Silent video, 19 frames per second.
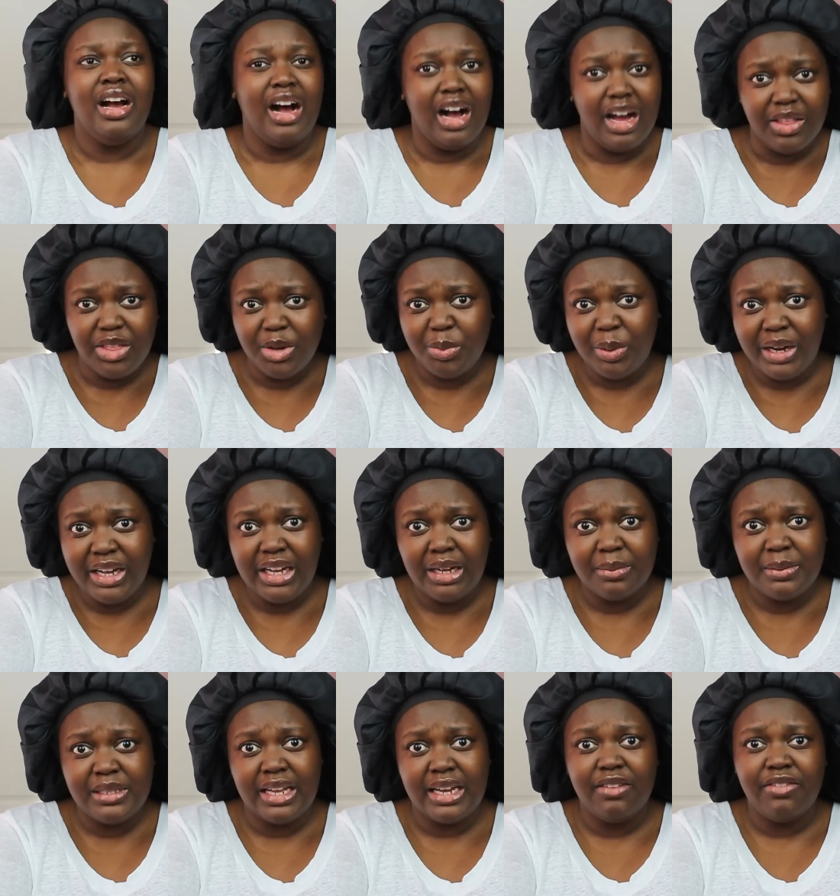Other
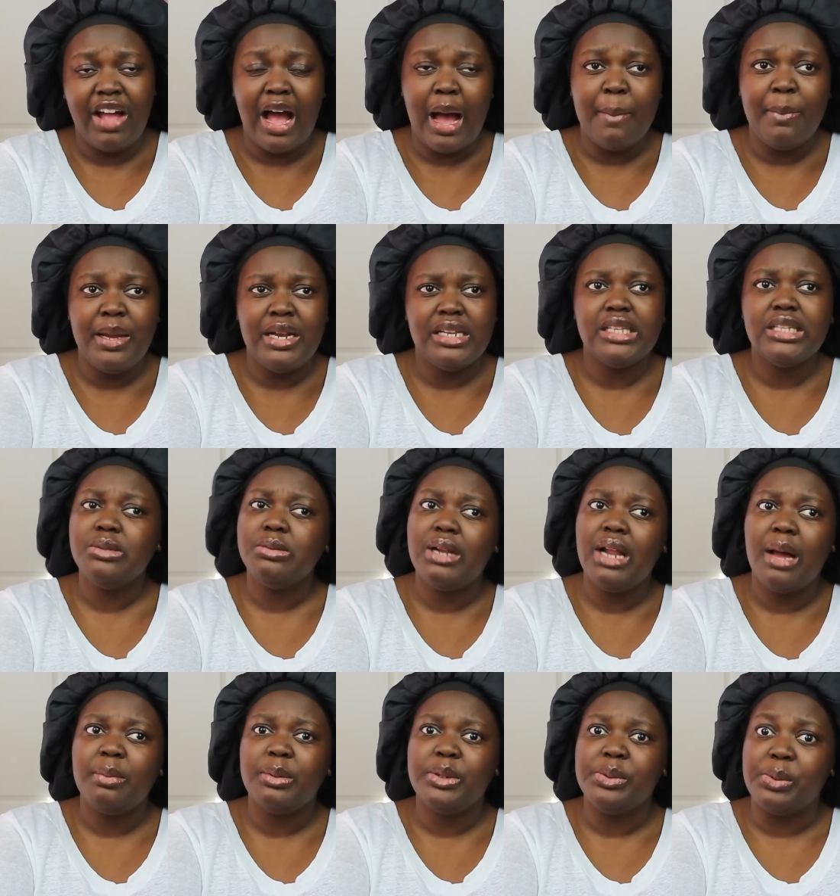breakups that have happened. This one
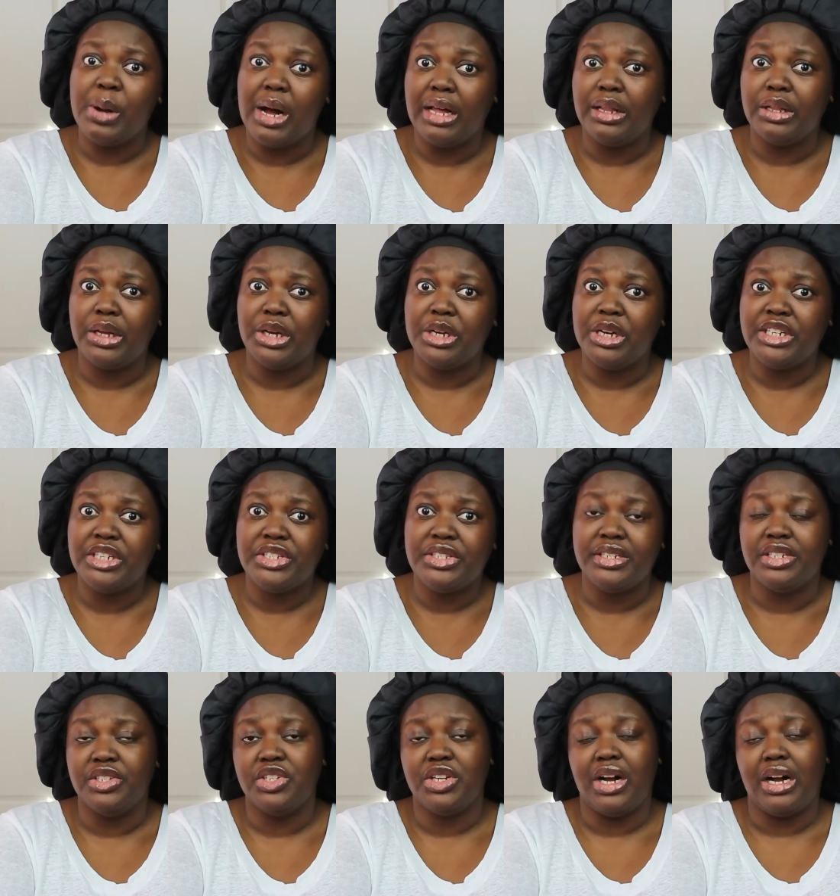happened a while ago. I just
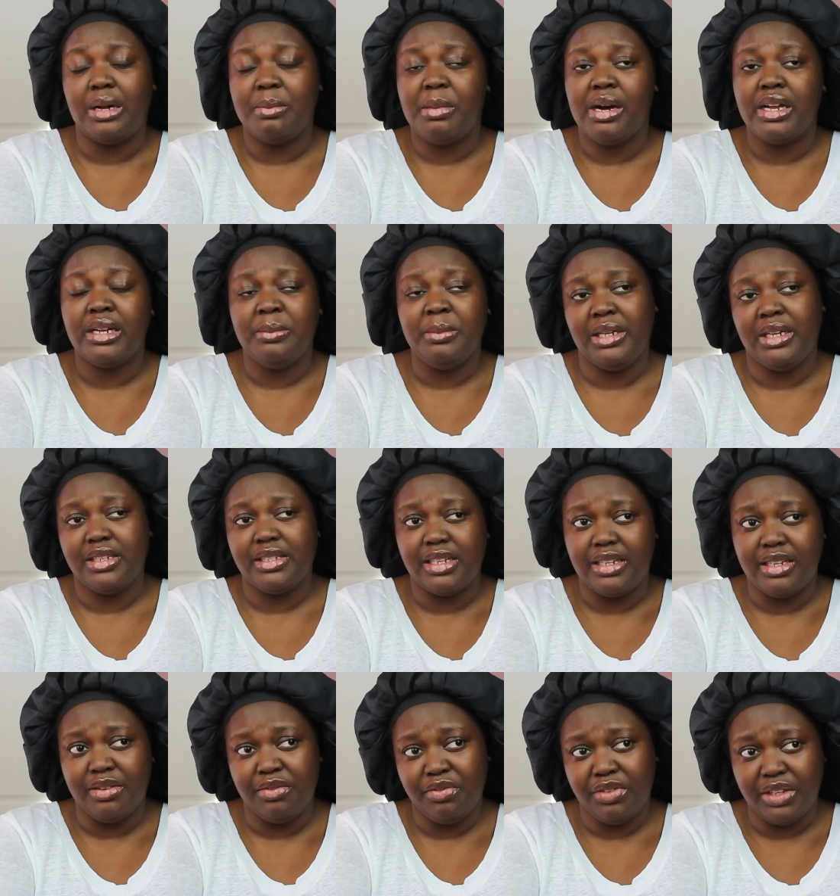didn't talk about it because I
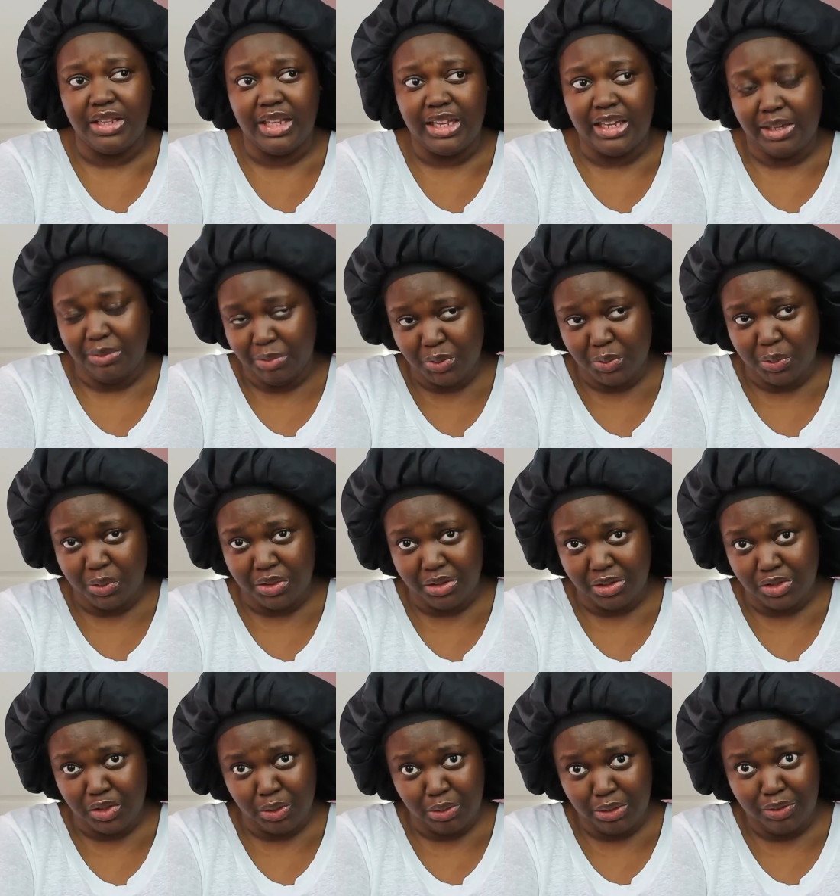didn't feel like it was worth a
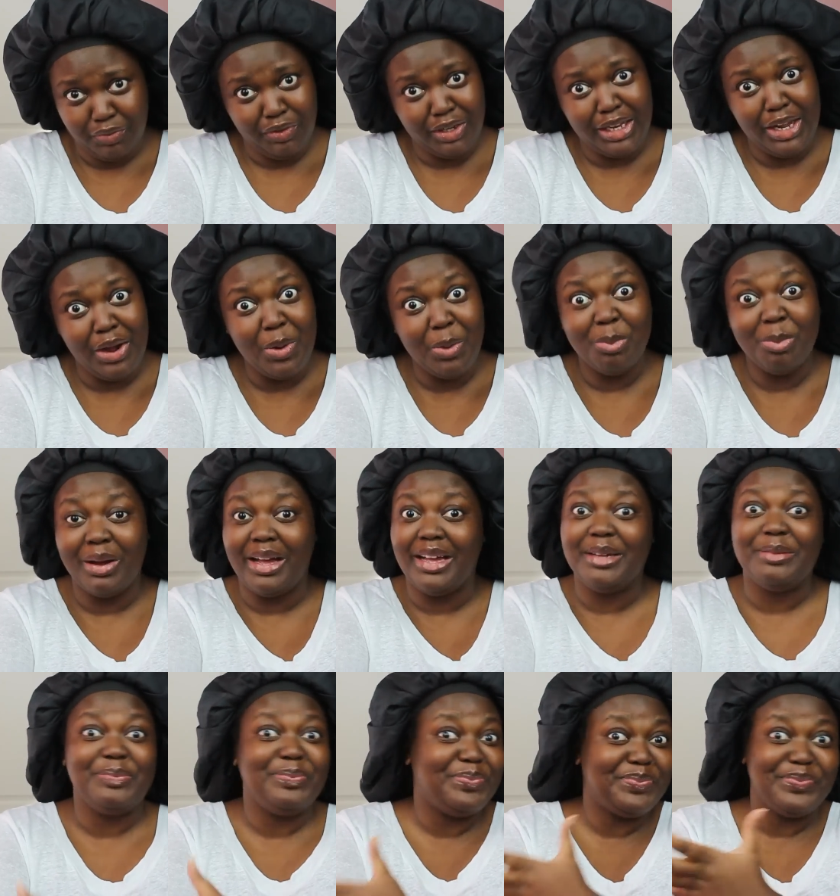solo video, but
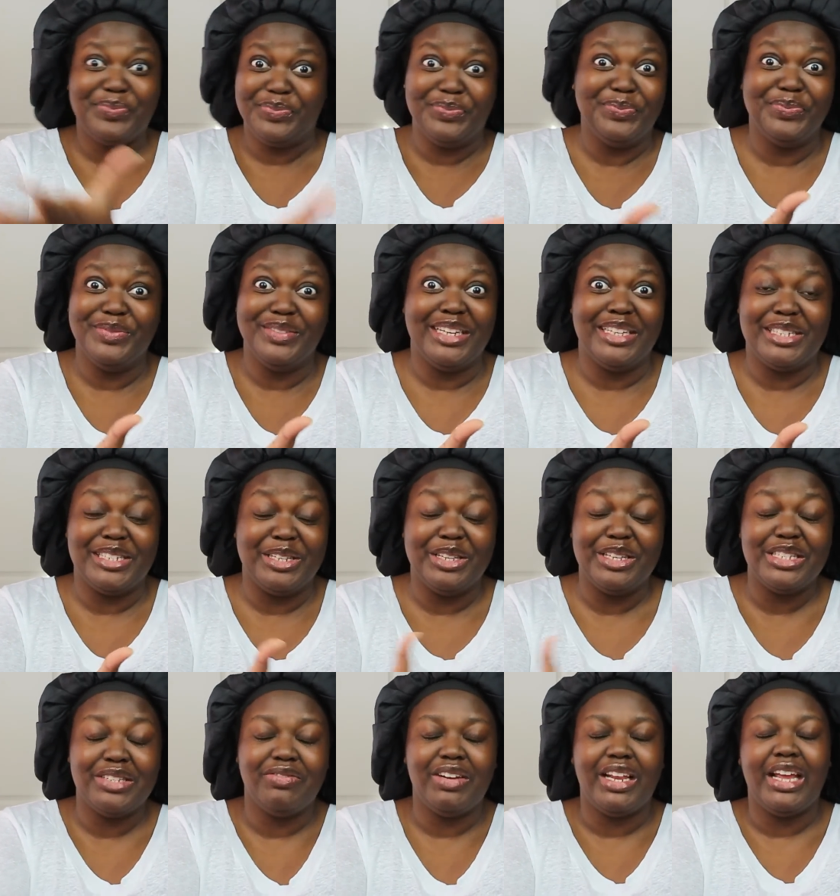it's in
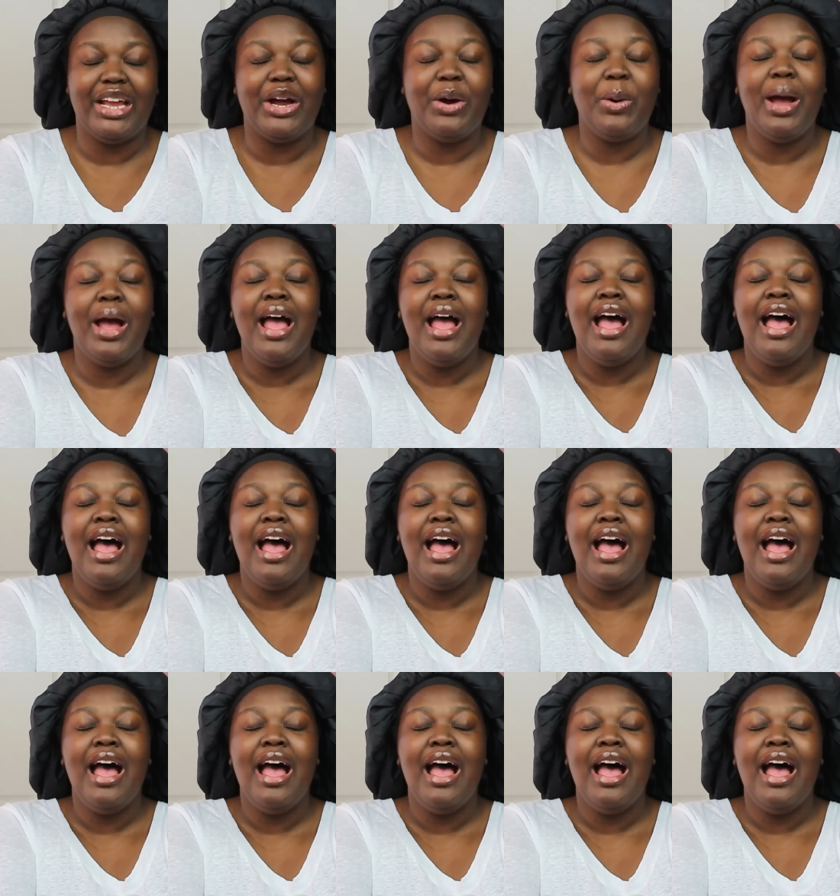this video.